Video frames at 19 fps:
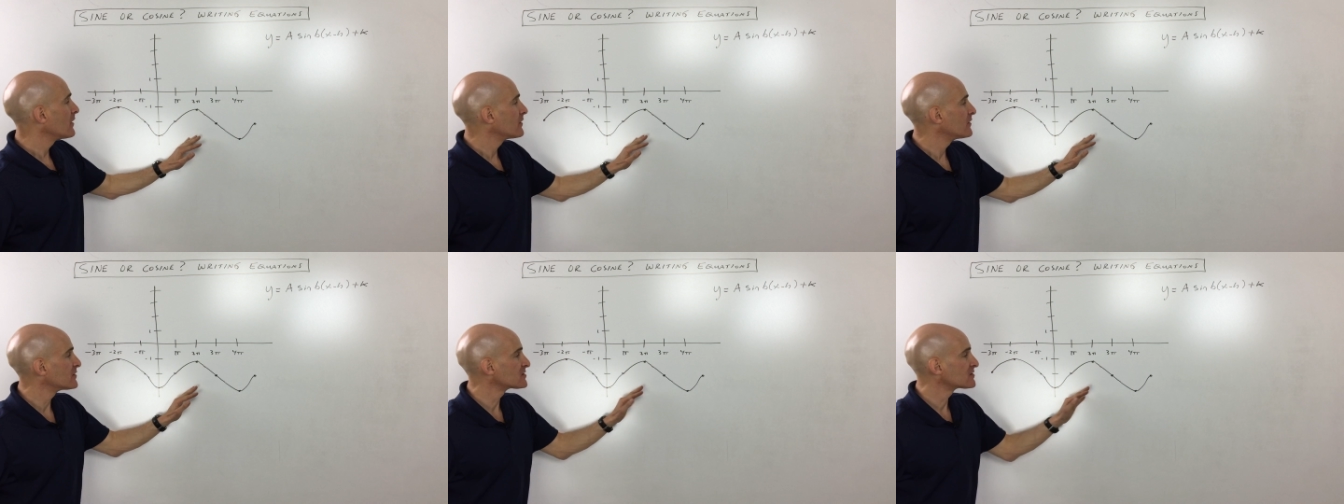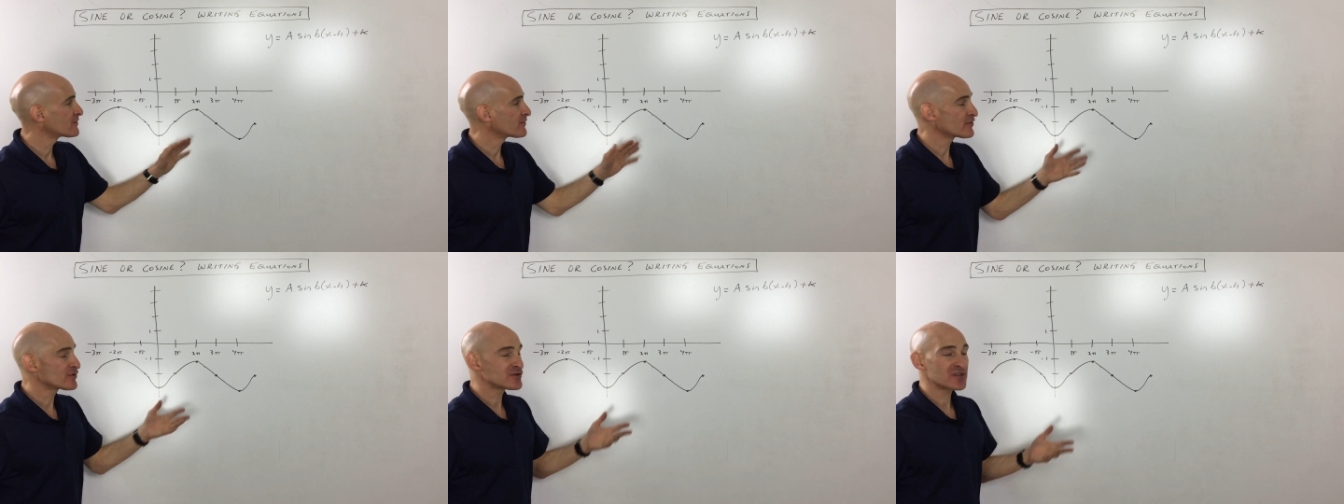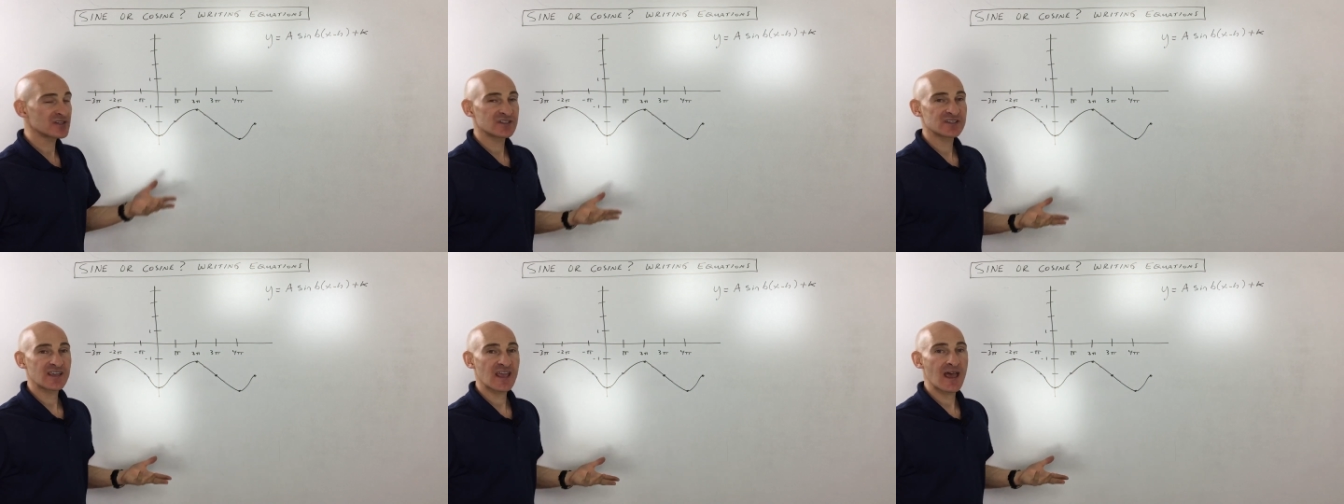This first
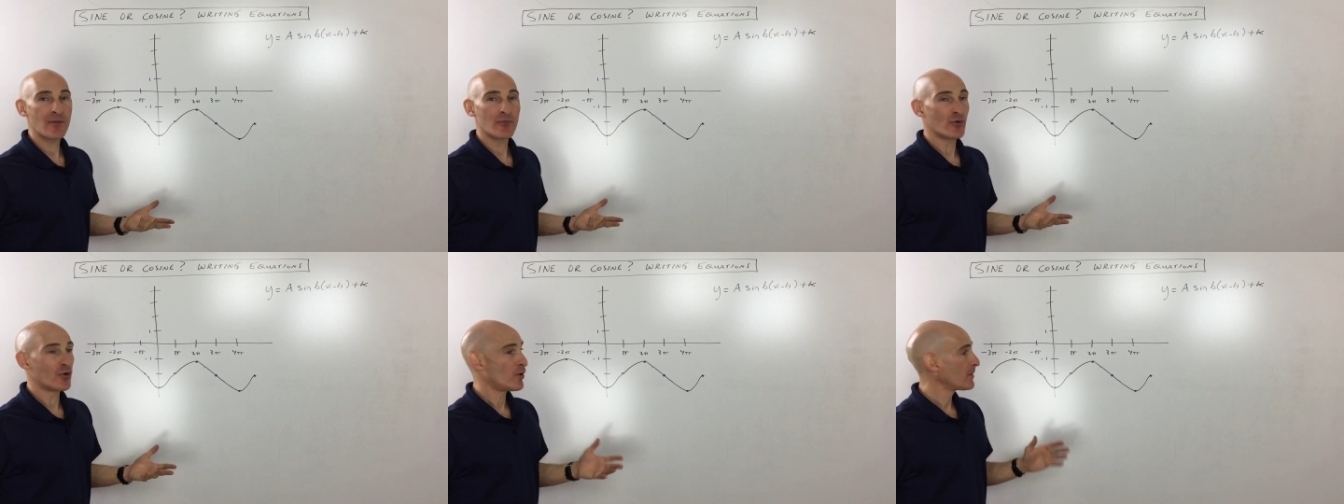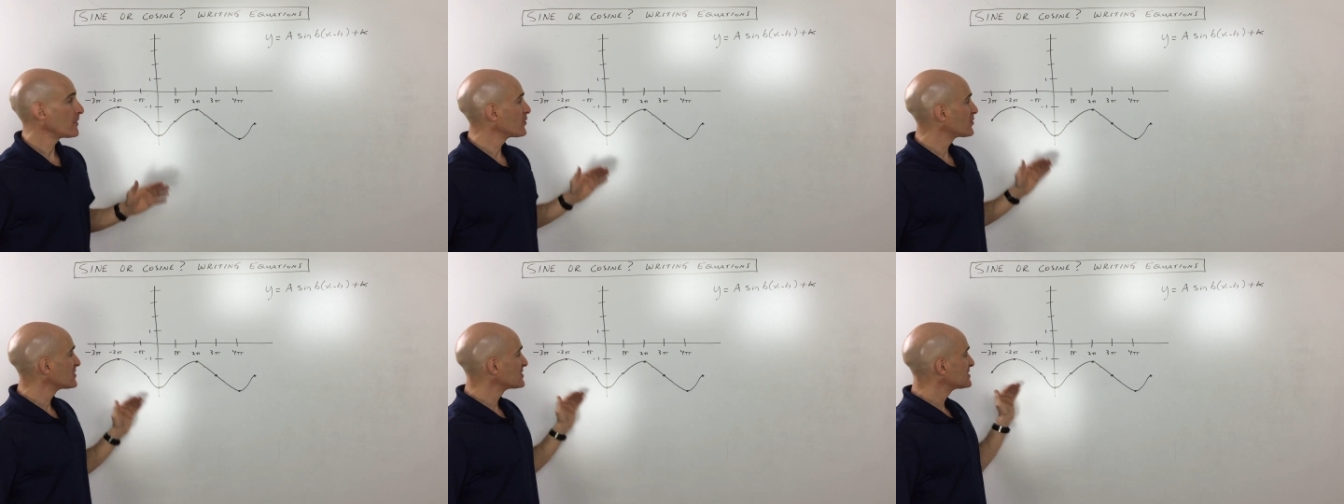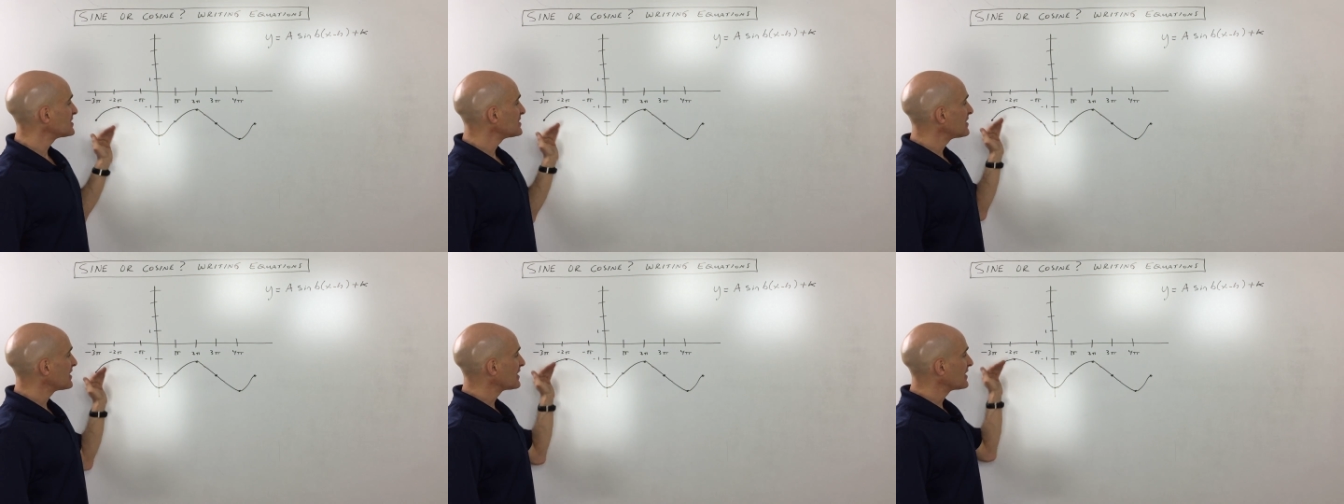example, you can
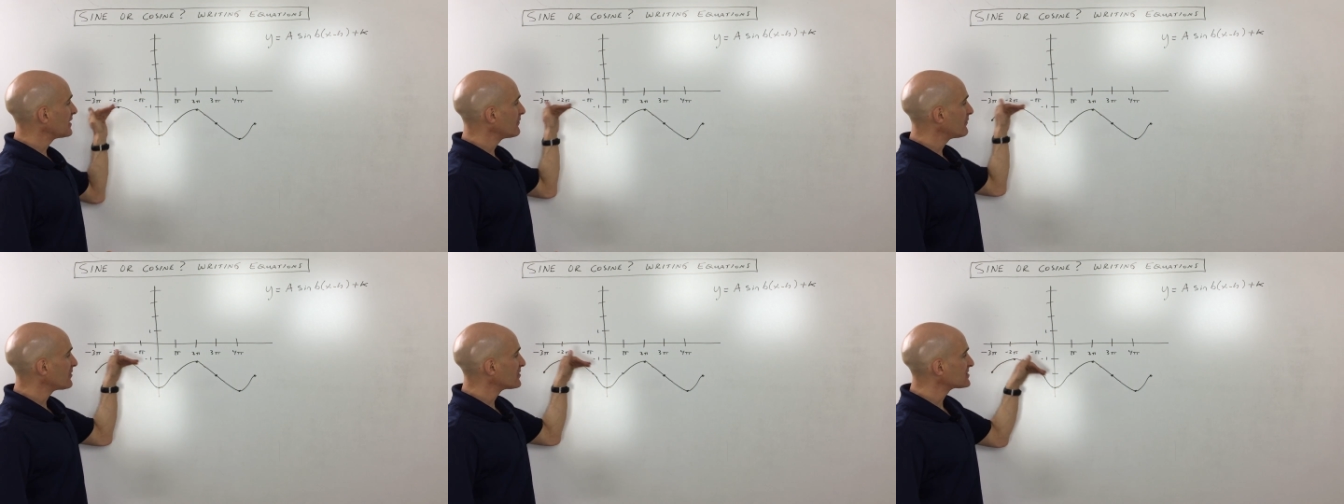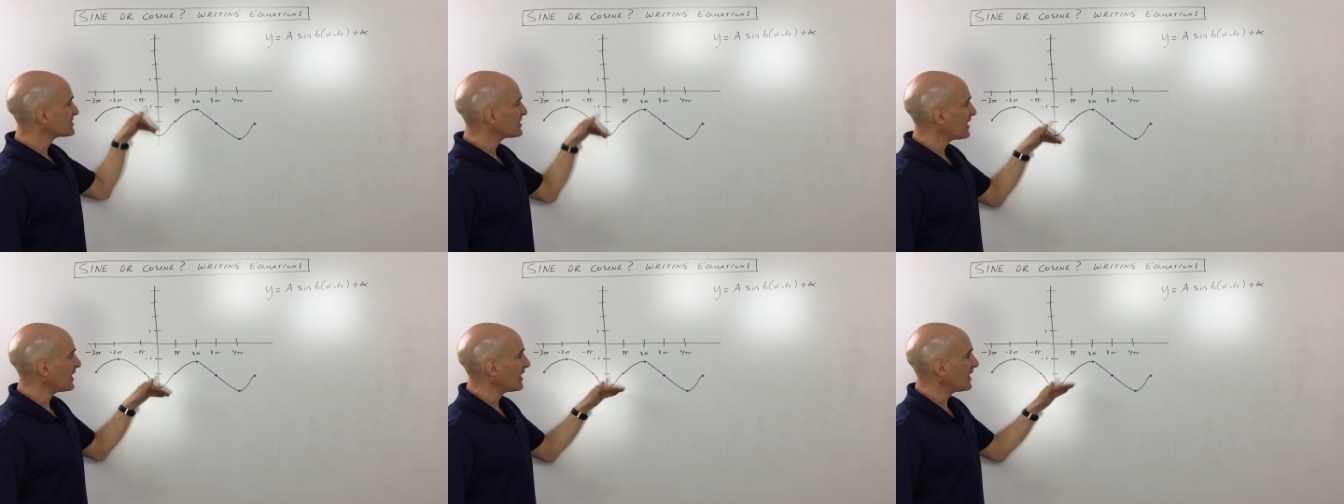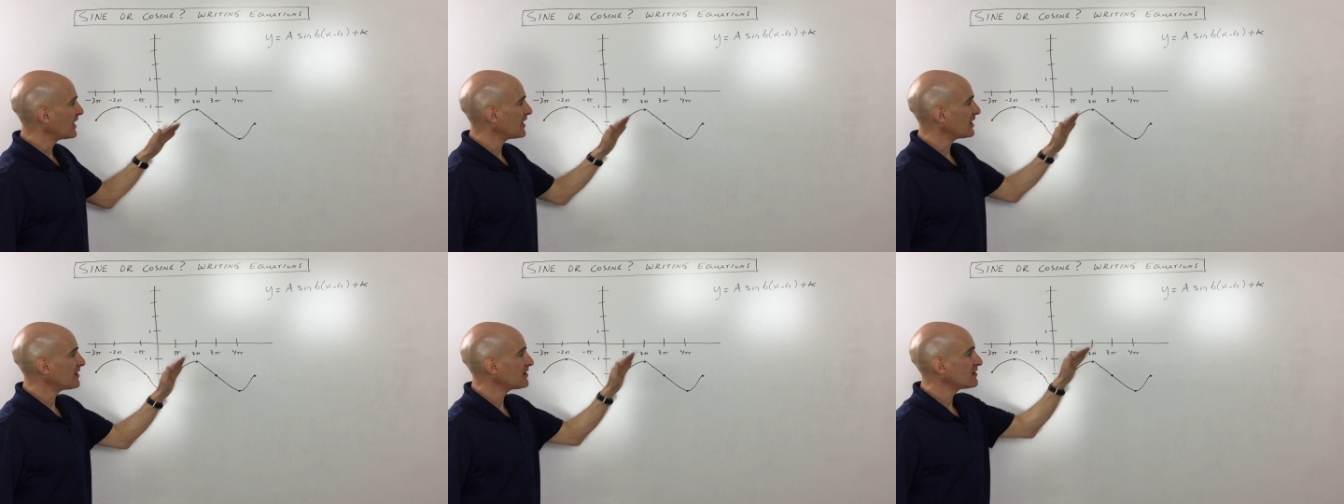see they give us
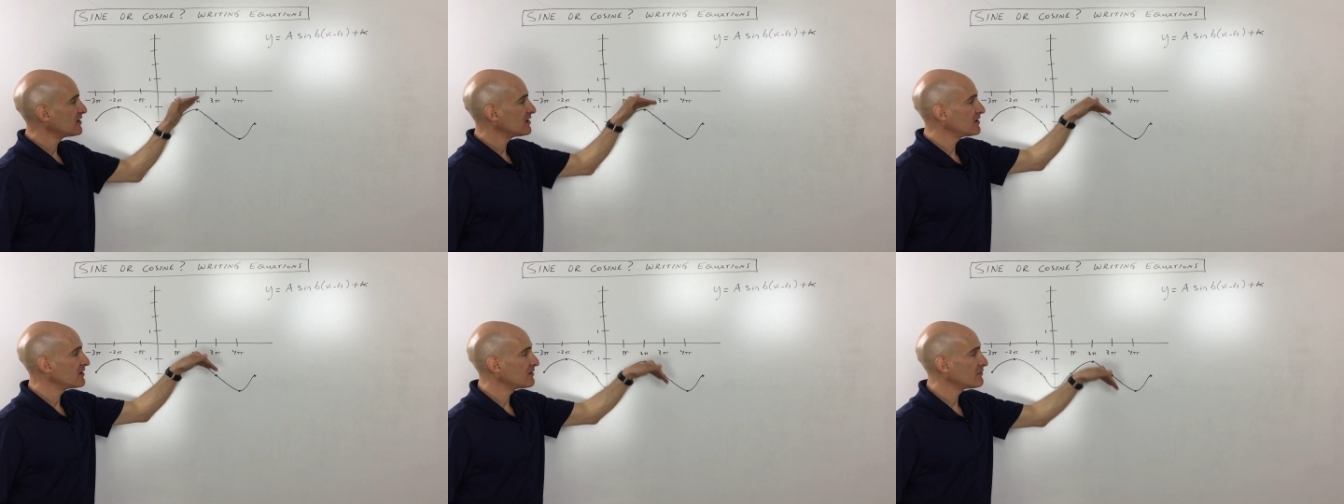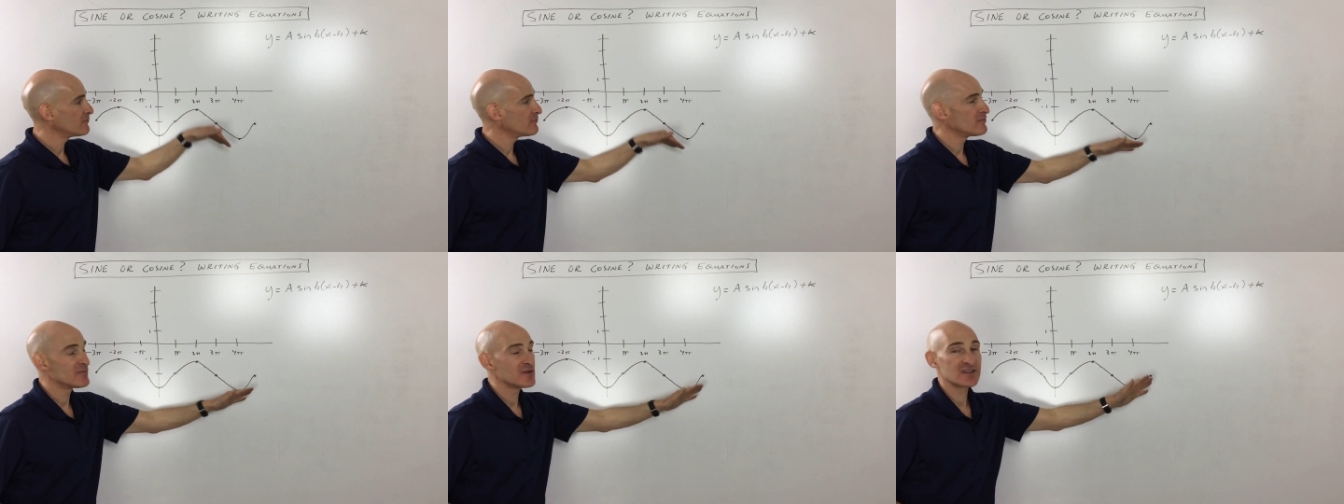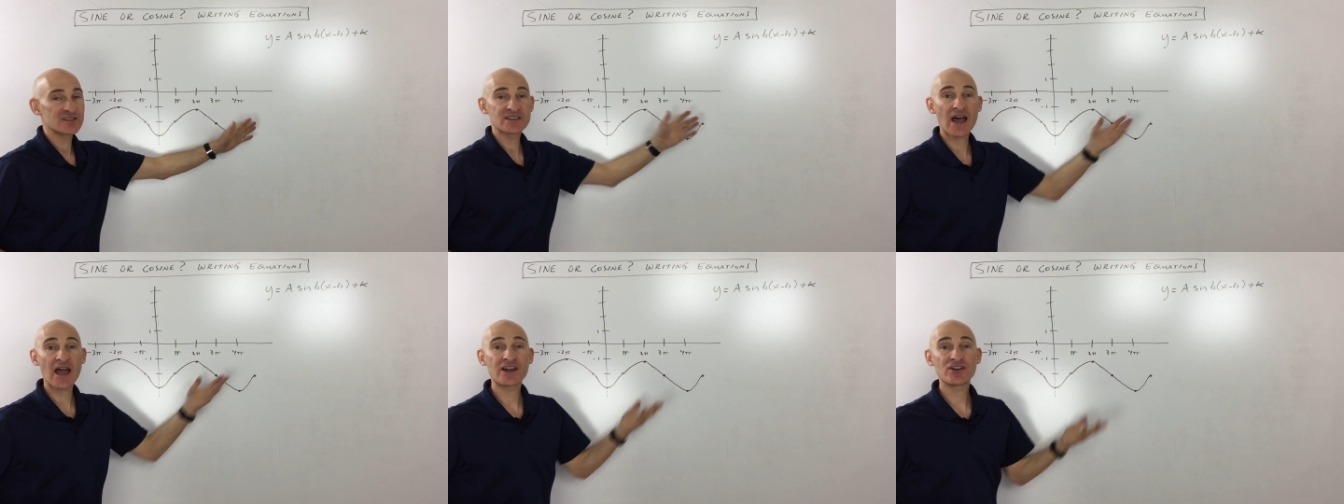a
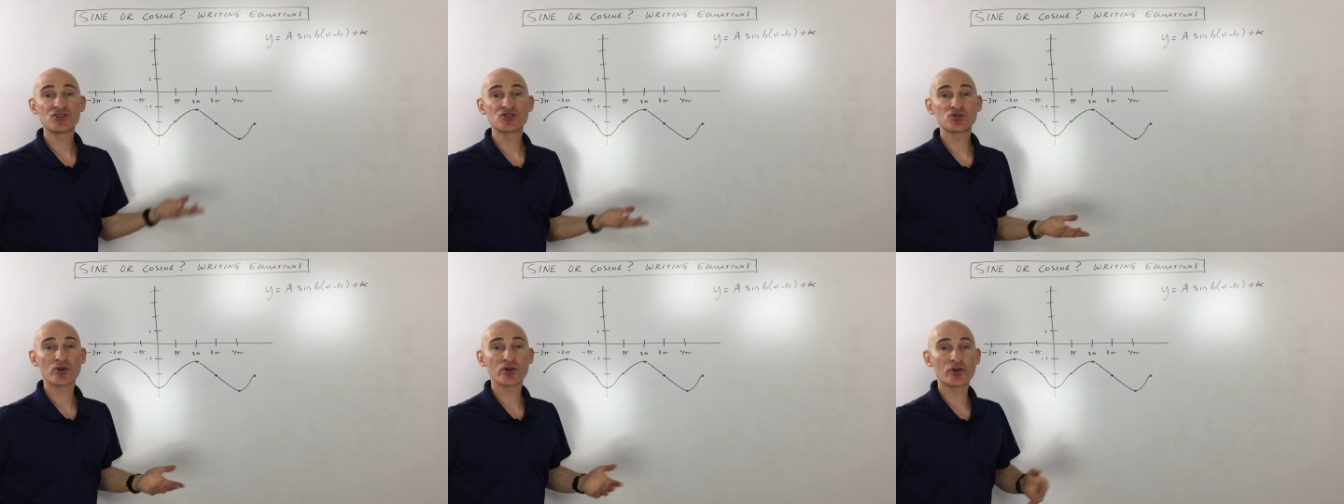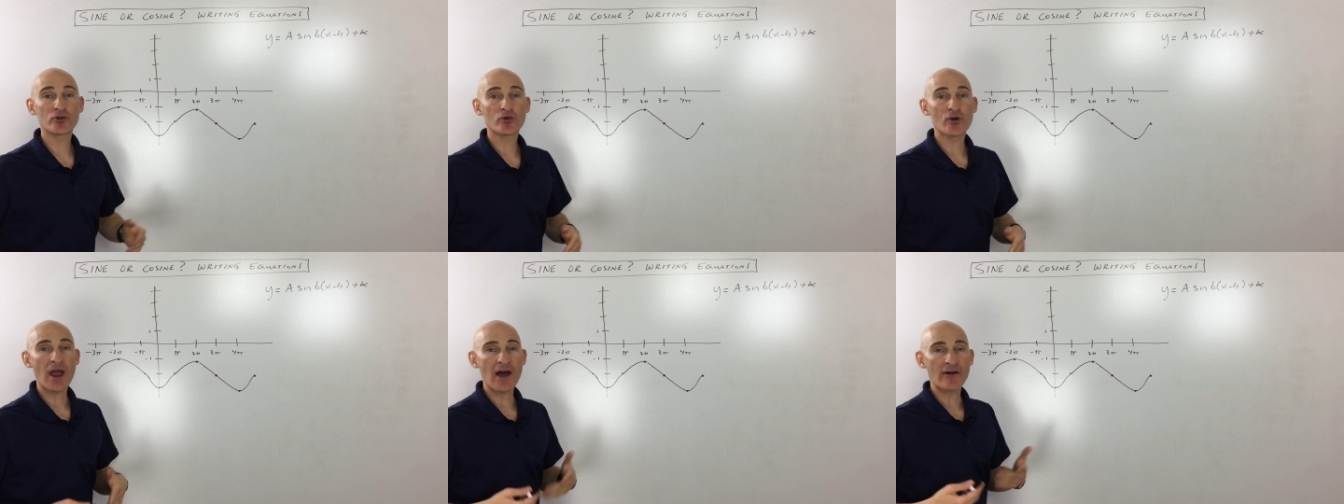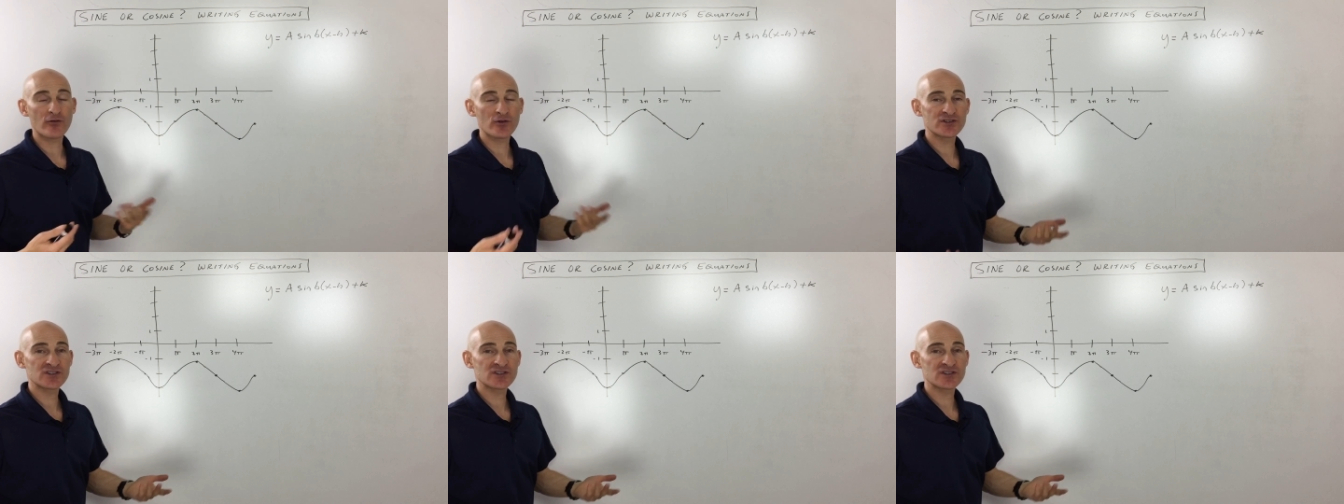sinusoidal graph.